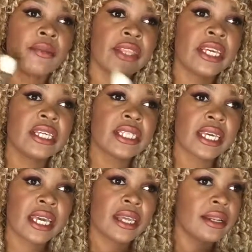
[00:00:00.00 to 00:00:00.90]
These,
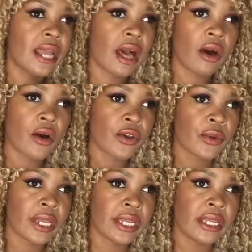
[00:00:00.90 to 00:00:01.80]
again, not all
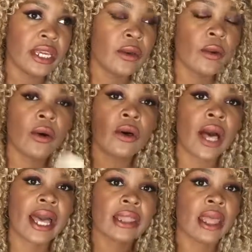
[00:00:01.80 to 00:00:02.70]
created
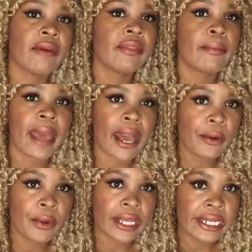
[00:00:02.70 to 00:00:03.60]
equal. I love the
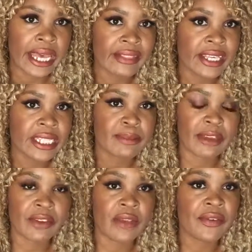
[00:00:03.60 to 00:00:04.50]
MAC one. I think it's
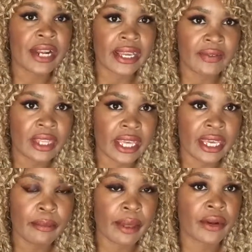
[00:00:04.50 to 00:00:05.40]
my favorite. I even
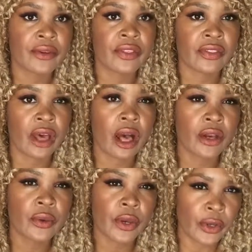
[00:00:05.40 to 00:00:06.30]
like it better than the
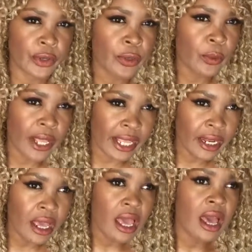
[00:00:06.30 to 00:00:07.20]
Haku Hodu
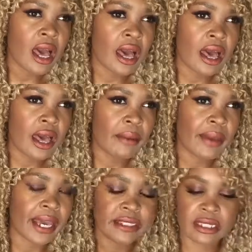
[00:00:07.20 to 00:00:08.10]
one.
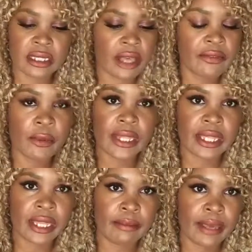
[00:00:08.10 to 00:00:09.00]
I just love the way
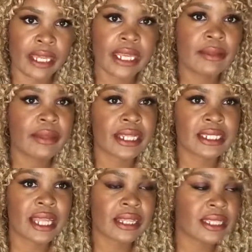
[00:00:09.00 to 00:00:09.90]
that they made it, but
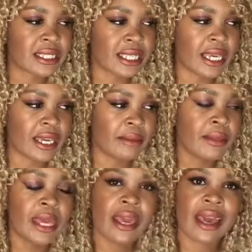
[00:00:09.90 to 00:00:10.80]
it's not the same
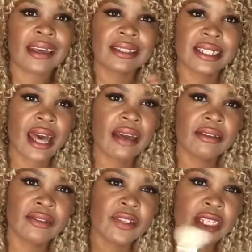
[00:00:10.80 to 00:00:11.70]
as
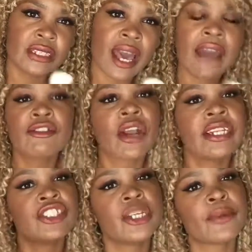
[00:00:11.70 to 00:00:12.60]
I've seen. I've
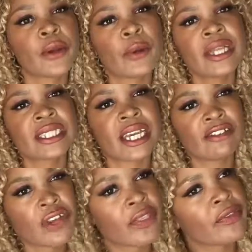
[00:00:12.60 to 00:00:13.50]
tried cheaper ones, like I
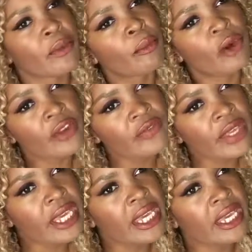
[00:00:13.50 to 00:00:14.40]
tried like the
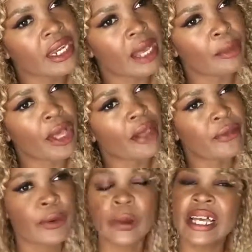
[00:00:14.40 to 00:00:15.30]
Morphe and a couple of
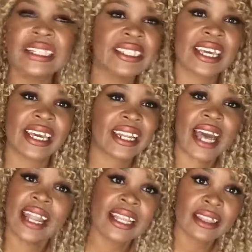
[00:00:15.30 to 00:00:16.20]
other ones, and
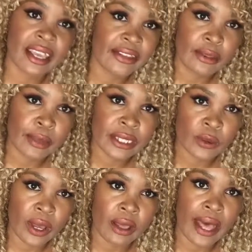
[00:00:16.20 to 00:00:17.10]
I didn't like them as
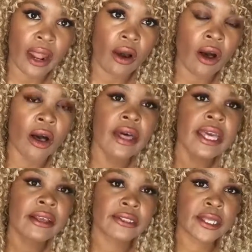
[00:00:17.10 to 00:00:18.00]
well at all.
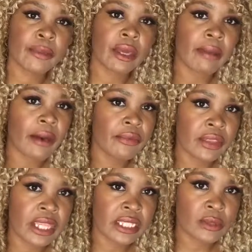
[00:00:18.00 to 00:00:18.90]
There's something
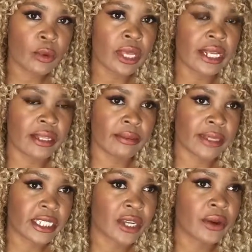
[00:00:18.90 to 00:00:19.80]
about this one and the
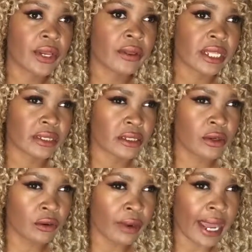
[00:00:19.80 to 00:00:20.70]
material that
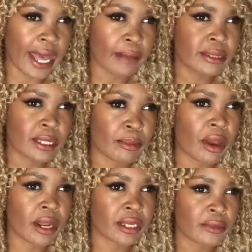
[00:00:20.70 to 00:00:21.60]
just grabs the
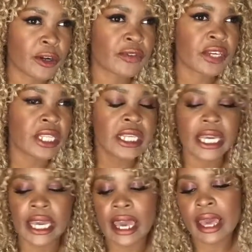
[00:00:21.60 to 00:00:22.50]
product
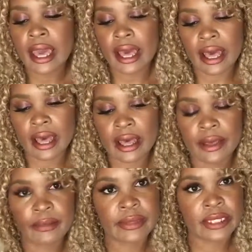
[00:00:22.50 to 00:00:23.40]
perfectly.
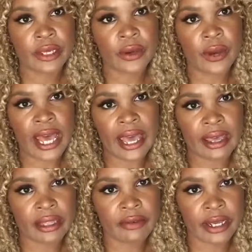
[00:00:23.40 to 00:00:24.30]
So I
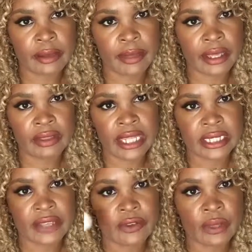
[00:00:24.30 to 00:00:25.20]
highly recommend this
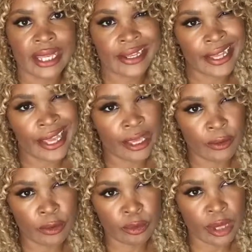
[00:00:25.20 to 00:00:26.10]
if you like an
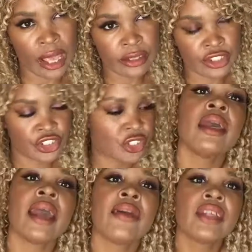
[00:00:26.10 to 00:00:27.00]
angled blush.
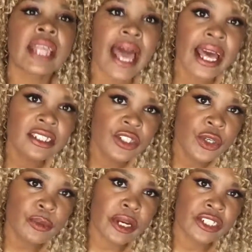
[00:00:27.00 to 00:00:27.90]
And the last
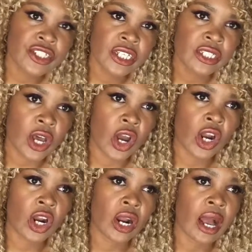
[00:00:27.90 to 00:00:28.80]
two brushes
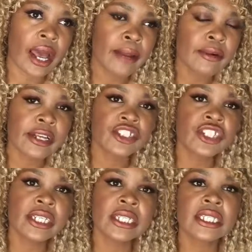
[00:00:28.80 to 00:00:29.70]
are eye
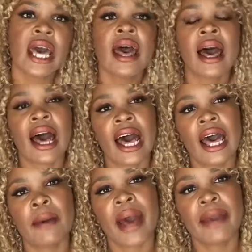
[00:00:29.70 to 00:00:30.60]
brushes.
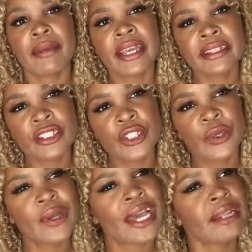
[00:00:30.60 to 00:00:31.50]
I picked
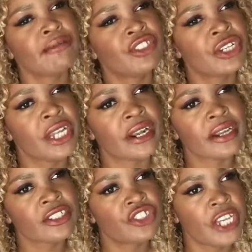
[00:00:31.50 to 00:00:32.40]
two kind of
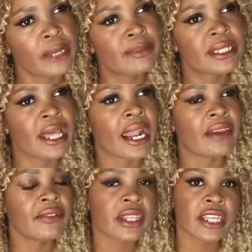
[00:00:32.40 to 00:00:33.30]
generic shapes that
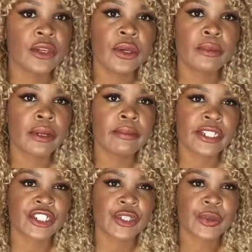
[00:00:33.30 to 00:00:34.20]
I feel like you could pretty
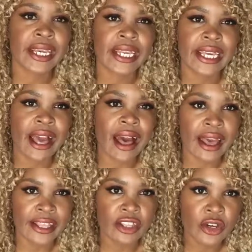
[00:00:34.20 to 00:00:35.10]
much do any
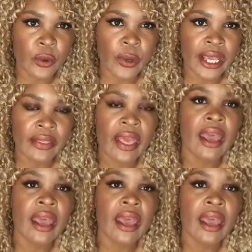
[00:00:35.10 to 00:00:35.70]
eye look with.